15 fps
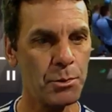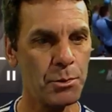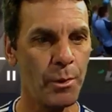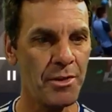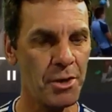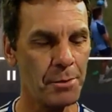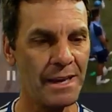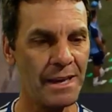
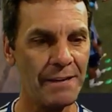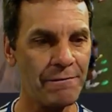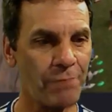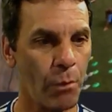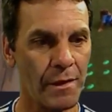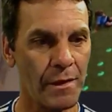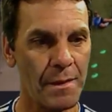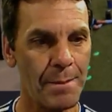whether you're playing
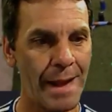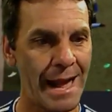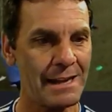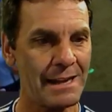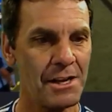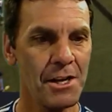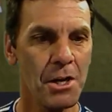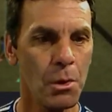4 in the
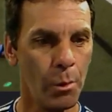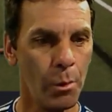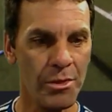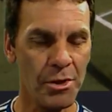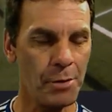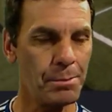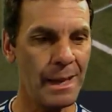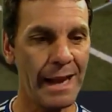back, whether
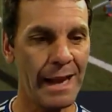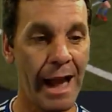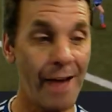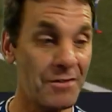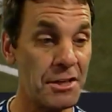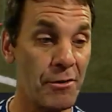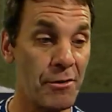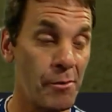you're playing,
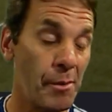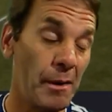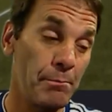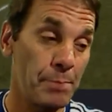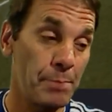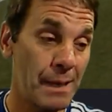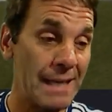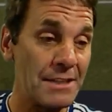obviously if you're
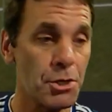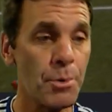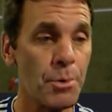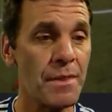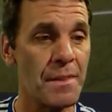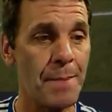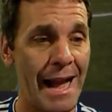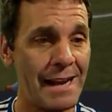playing 2 in
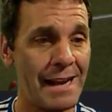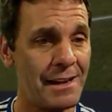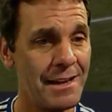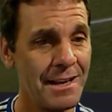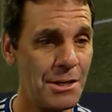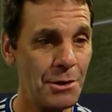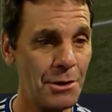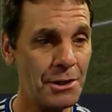the back,
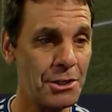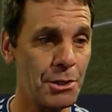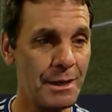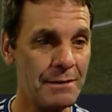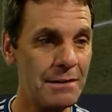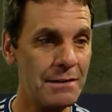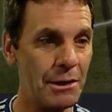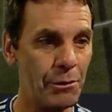you can do
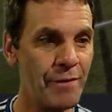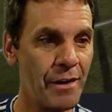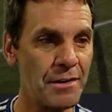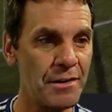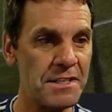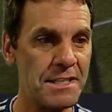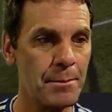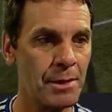it, very
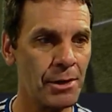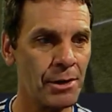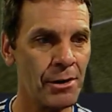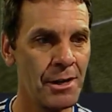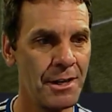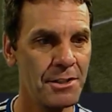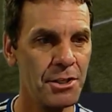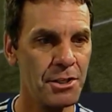similar
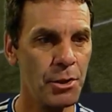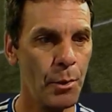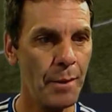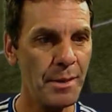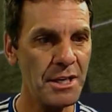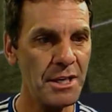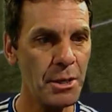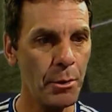to the way
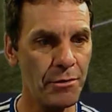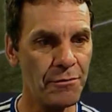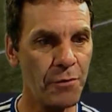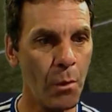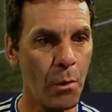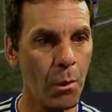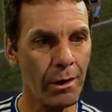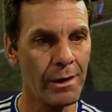we do it with
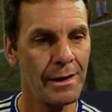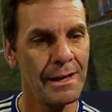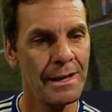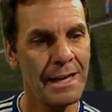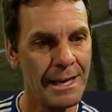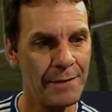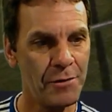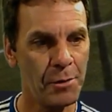4.
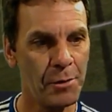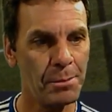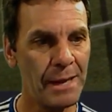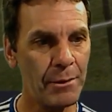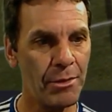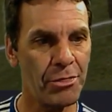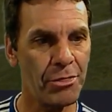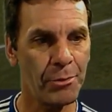If you're
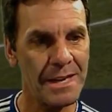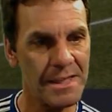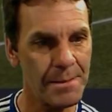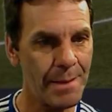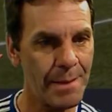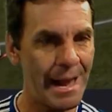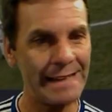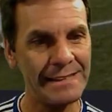playing with 3 in the
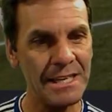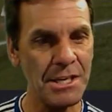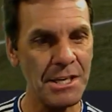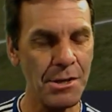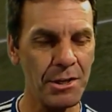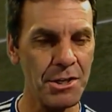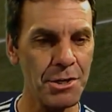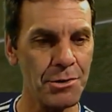back, that you
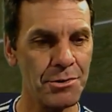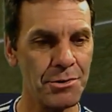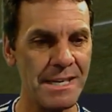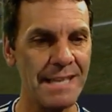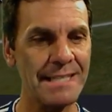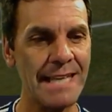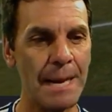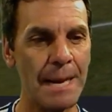can use the
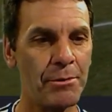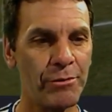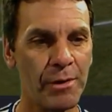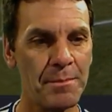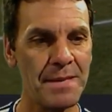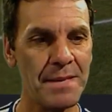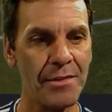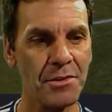example
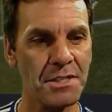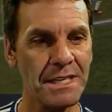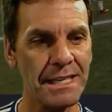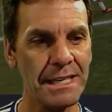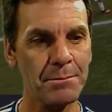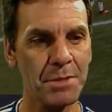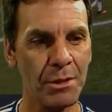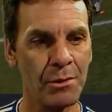from the other
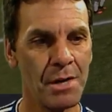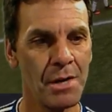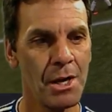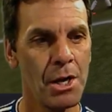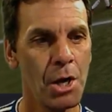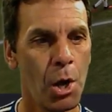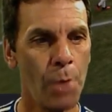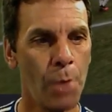team. So
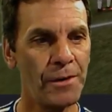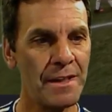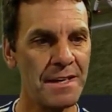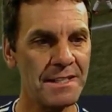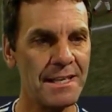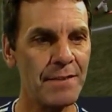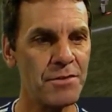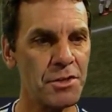hopefully
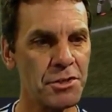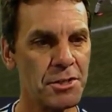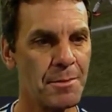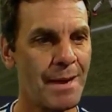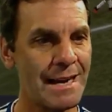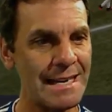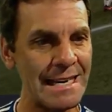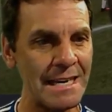this gives you some
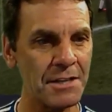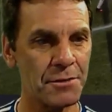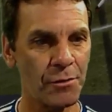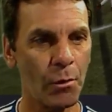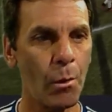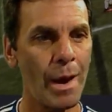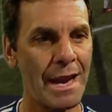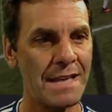ideas
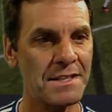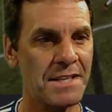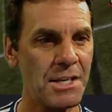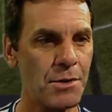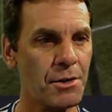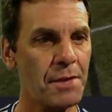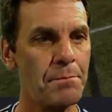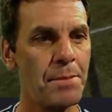for ways that
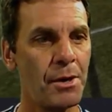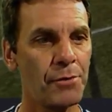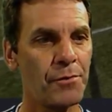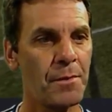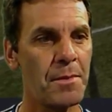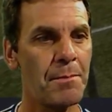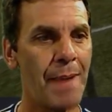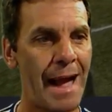you can build
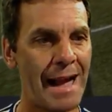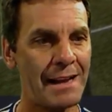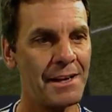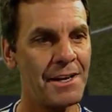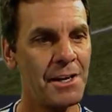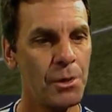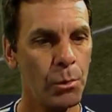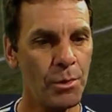from the back
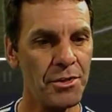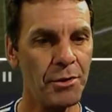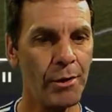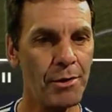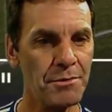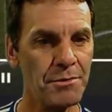with your own